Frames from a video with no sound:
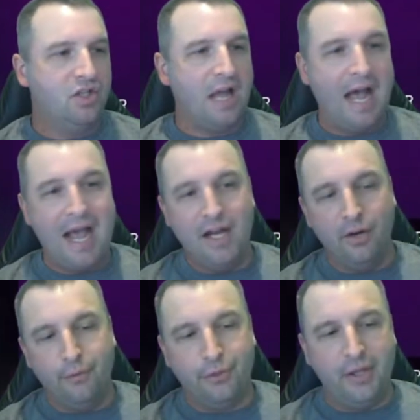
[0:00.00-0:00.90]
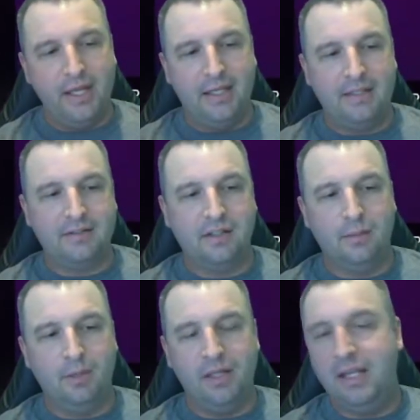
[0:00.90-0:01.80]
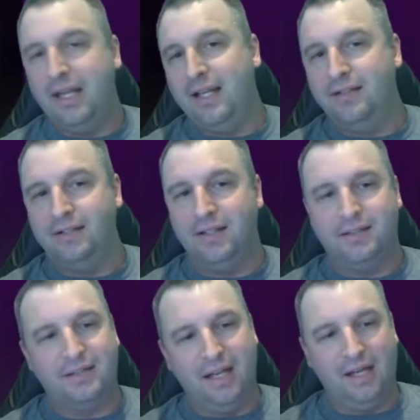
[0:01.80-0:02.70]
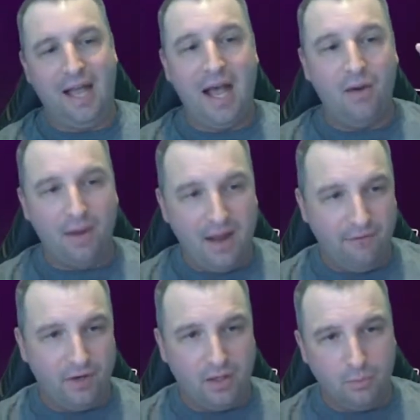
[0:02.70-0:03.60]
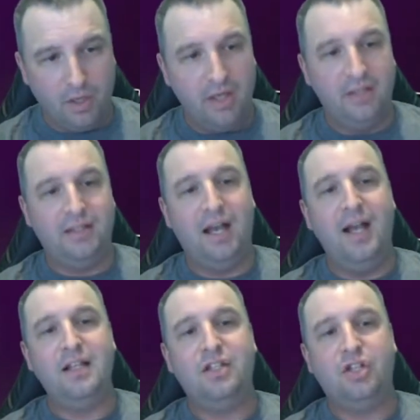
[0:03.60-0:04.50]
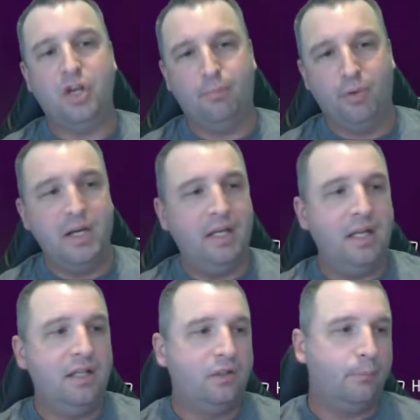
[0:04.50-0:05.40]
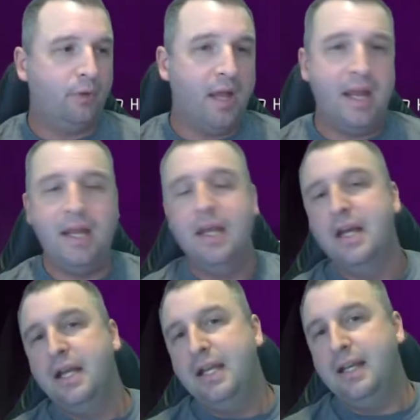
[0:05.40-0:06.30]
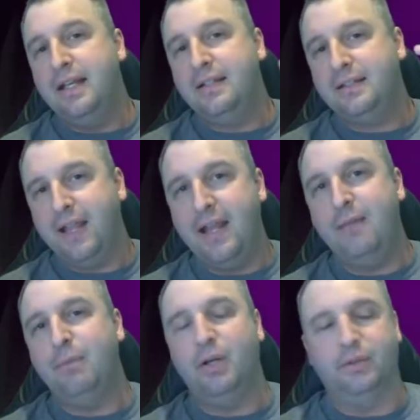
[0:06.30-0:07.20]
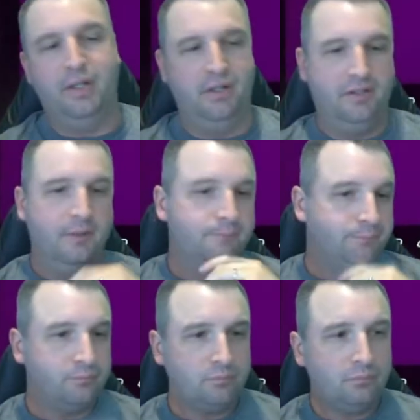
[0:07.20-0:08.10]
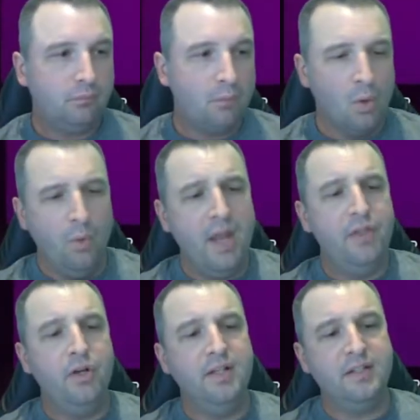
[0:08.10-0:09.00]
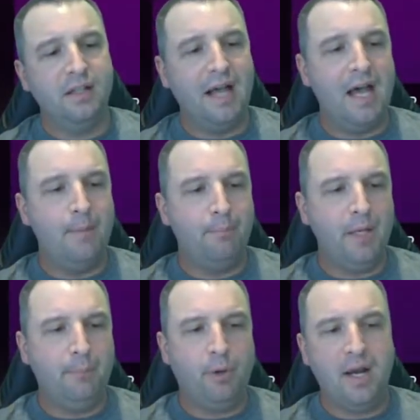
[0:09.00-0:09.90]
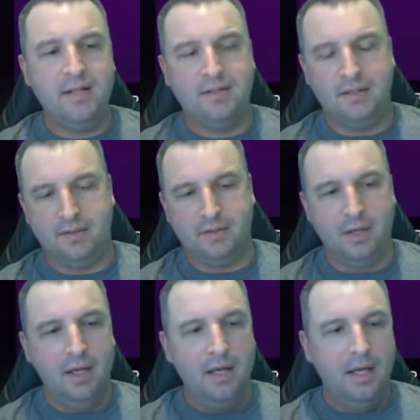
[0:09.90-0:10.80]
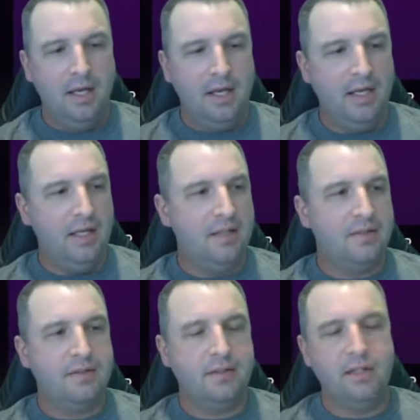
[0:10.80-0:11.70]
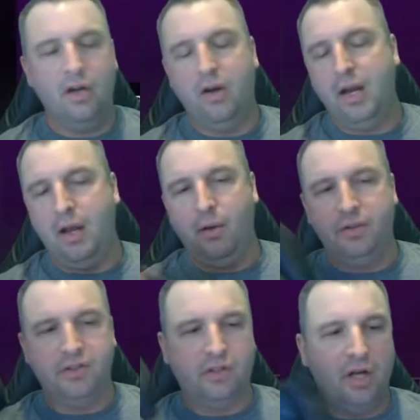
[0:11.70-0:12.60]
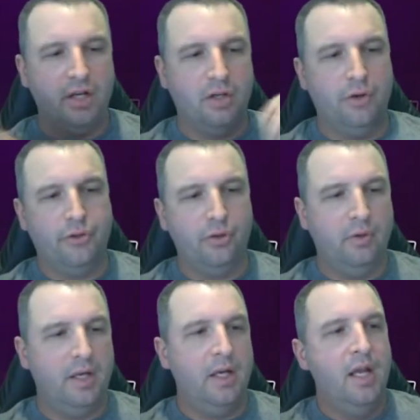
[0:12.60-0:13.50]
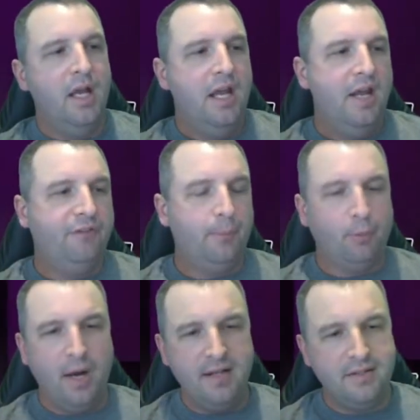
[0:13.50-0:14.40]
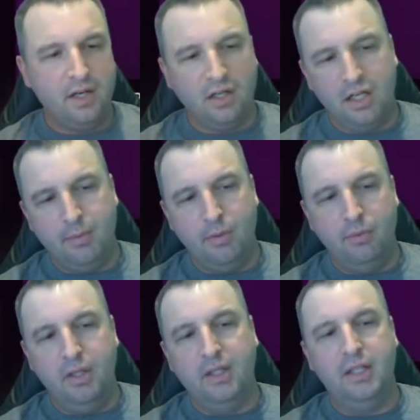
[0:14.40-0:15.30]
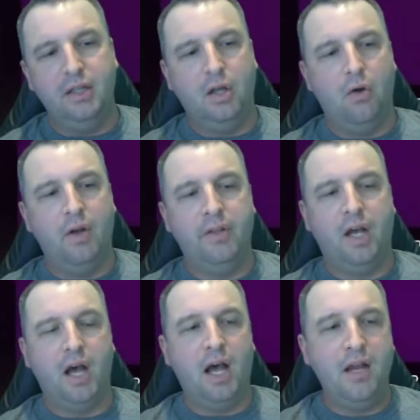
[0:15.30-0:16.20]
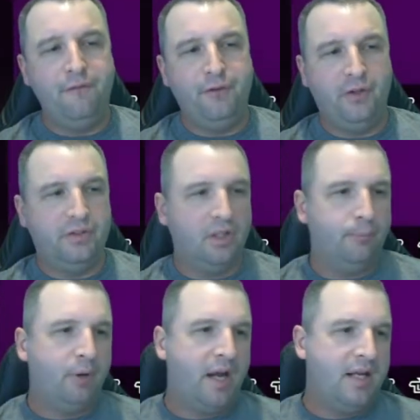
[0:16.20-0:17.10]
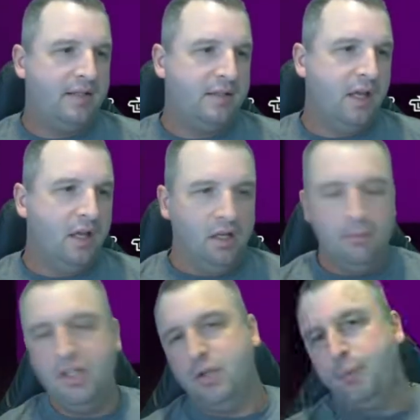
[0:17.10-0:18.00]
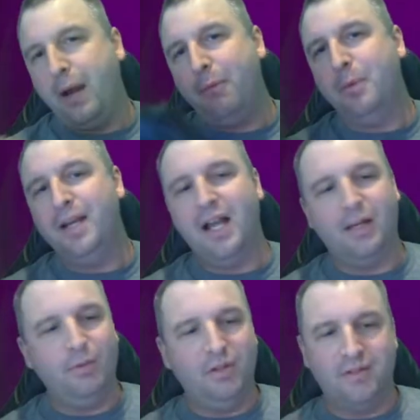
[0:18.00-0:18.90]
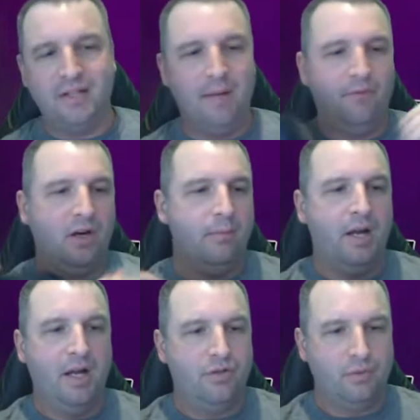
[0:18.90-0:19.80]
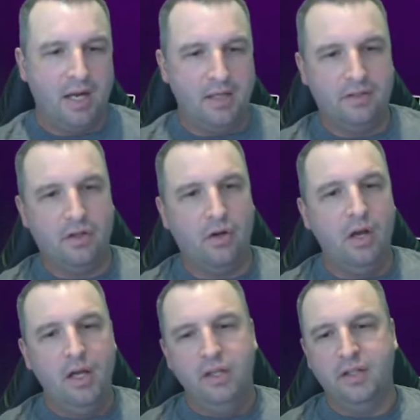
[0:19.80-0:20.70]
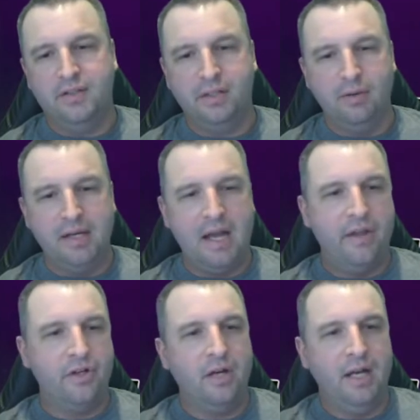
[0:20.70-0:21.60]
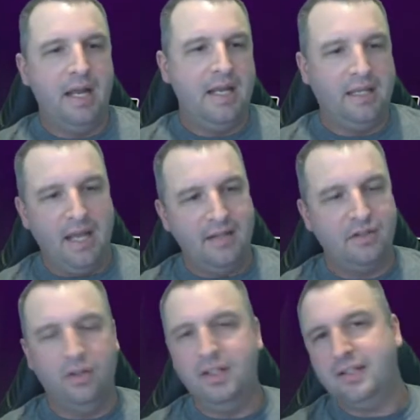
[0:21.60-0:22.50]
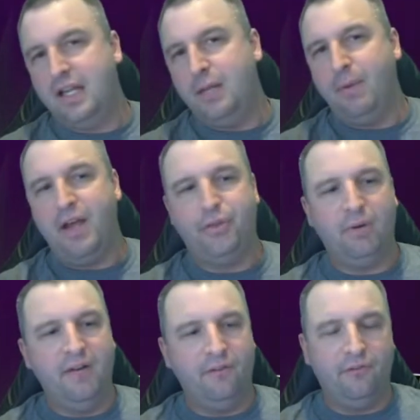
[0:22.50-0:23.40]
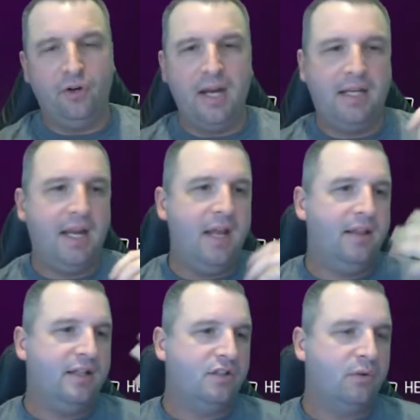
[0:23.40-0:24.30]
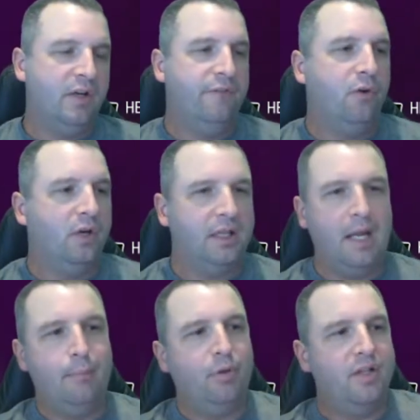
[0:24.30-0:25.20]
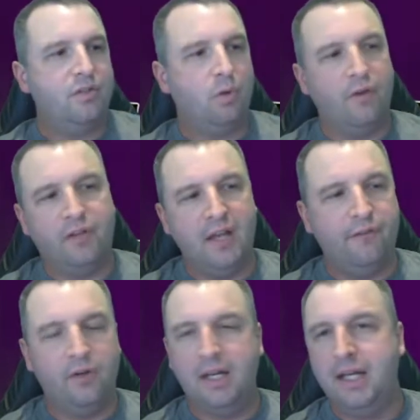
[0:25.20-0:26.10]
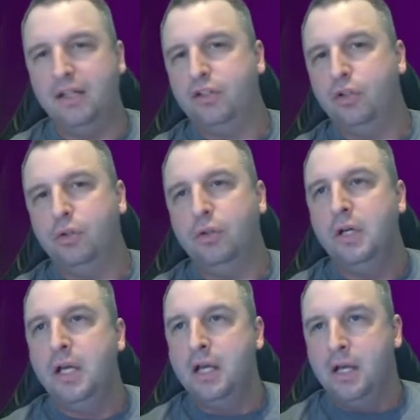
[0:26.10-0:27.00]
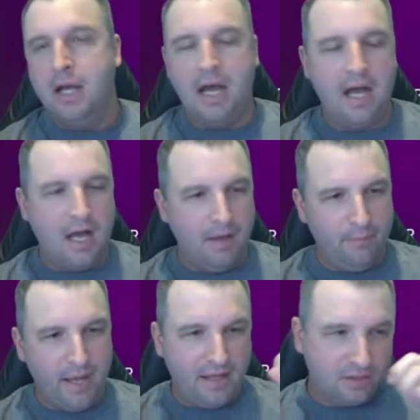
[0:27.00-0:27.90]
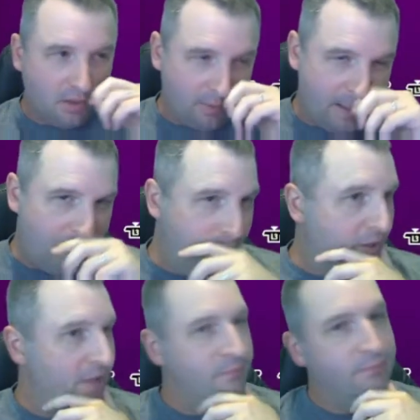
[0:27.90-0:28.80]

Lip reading: I don't think is going to be the easiest thing. However, what it does bring into play is team builders. When there is a lot of big prices, it is, I'll just kind of go through it. If the prices are going to be really low on the unfiltered price, it means you're probably not going to be able to snipe very much, right? So you can see right now they're at 8K. So let's say you bought 3 of them for 8K. That's 24K plus 12K for an 82. That's already, what,